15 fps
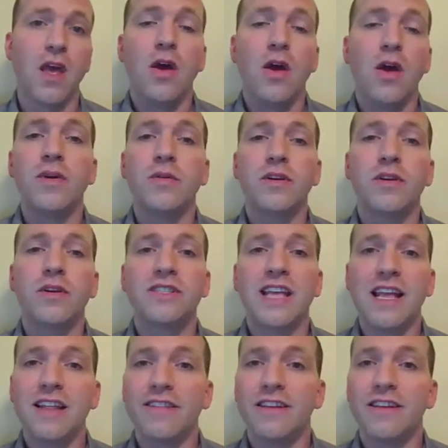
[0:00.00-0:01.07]
When you
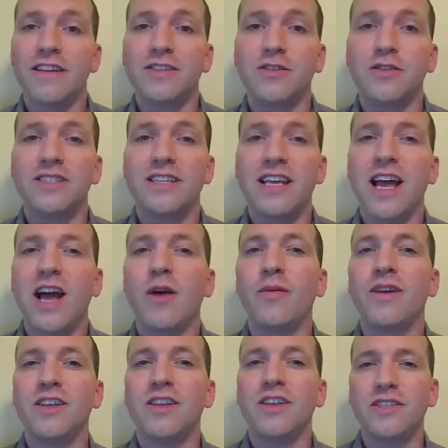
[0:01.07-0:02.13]
understand this, you'll see how we
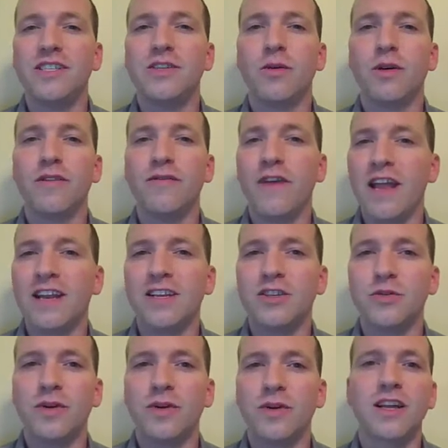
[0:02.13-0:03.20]
can use it to our
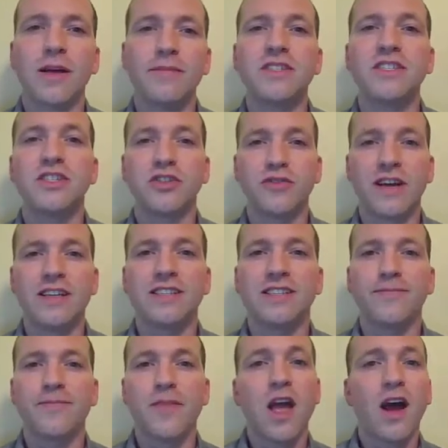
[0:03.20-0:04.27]
advantage when it comes to stress,
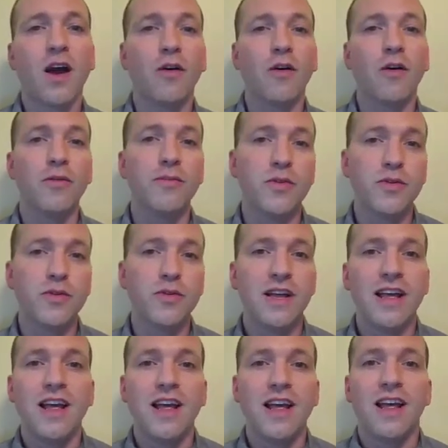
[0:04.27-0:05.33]
our own mood,
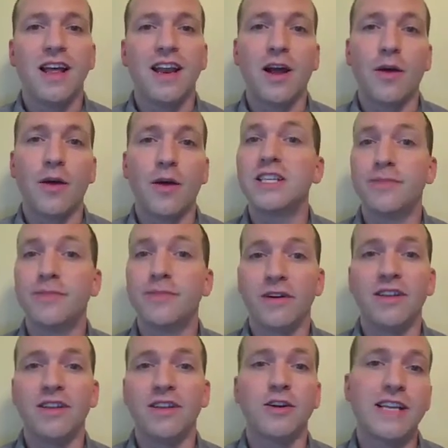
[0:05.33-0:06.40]
and how we
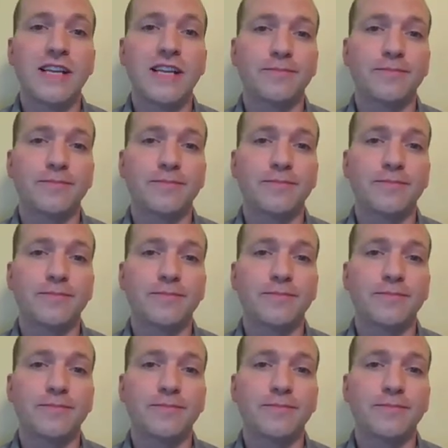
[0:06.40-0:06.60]
experience our day.